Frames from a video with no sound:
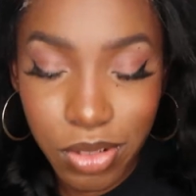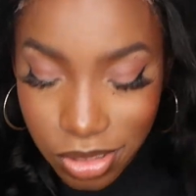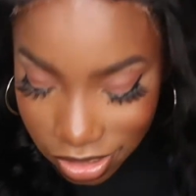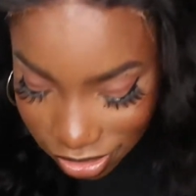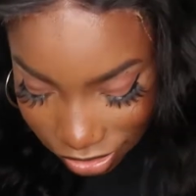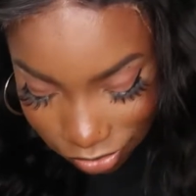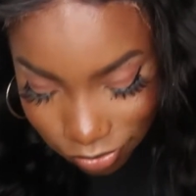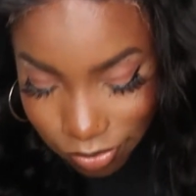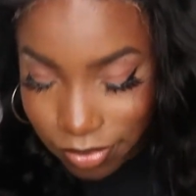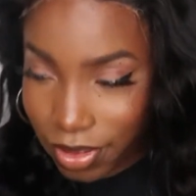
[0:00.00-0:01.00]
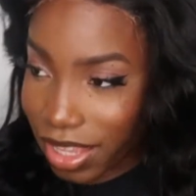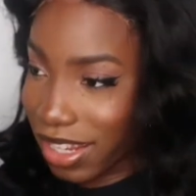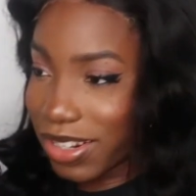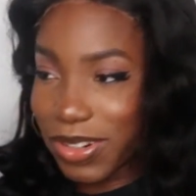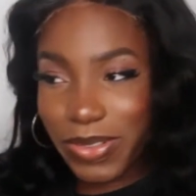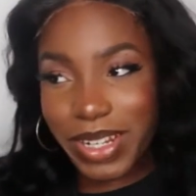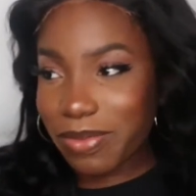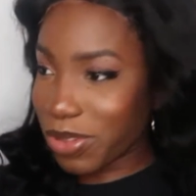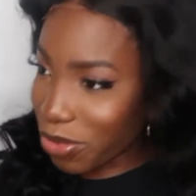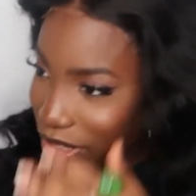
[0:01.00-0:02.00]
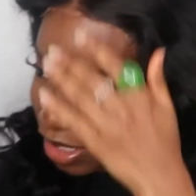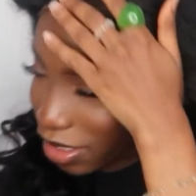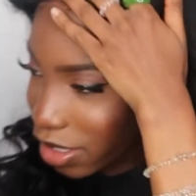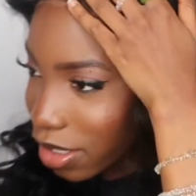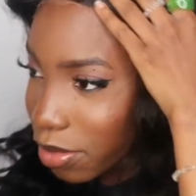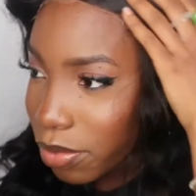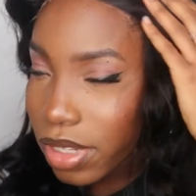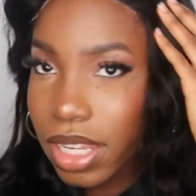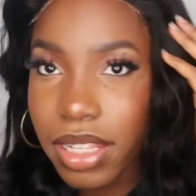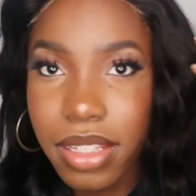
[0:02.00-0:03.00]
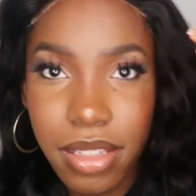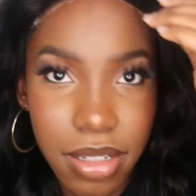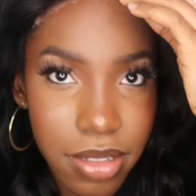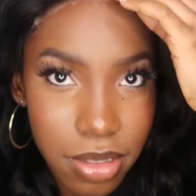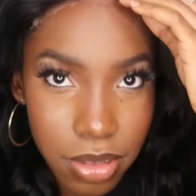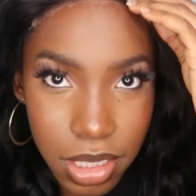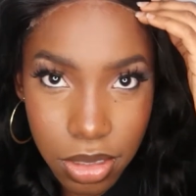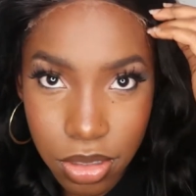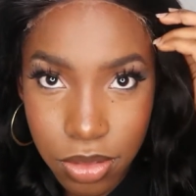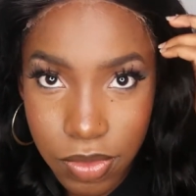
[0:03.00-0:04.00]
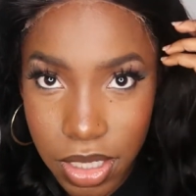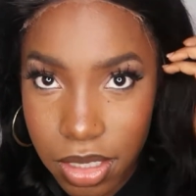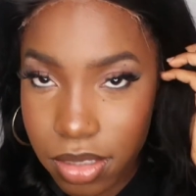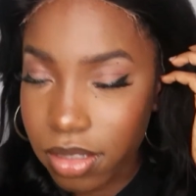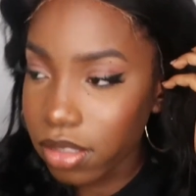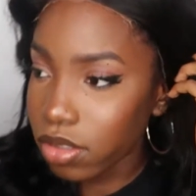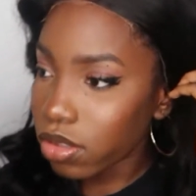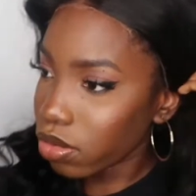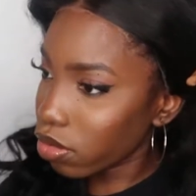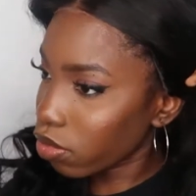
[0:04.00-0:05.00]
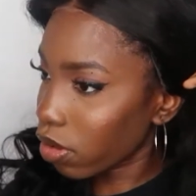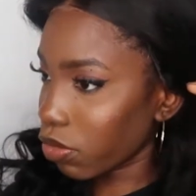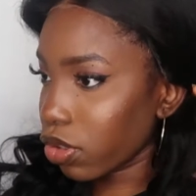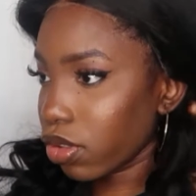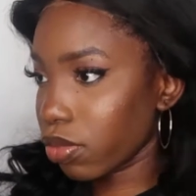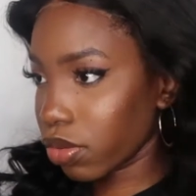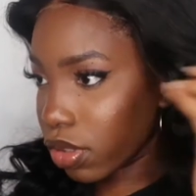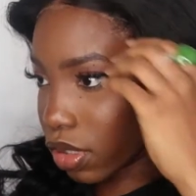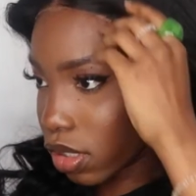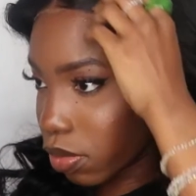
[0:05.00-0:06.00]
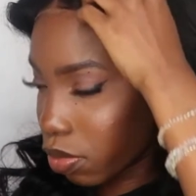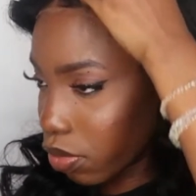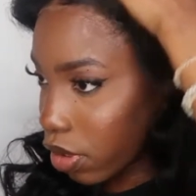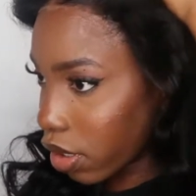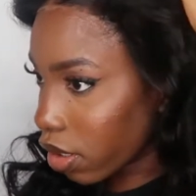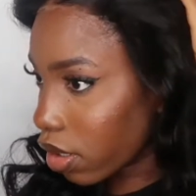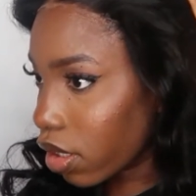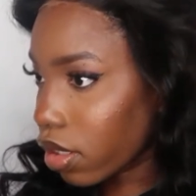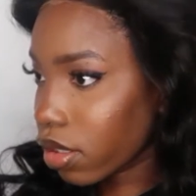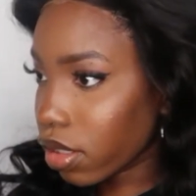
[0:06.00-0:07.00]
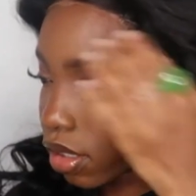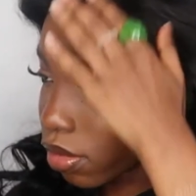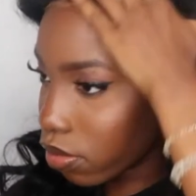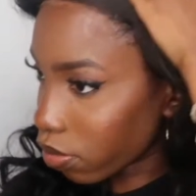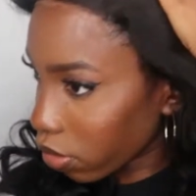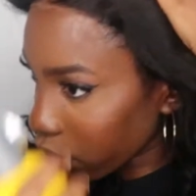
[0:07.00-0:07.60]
glued it down. I don't know what I'm doing, but like there's still a lot of lace. So I'm just gonna put the spray and then we're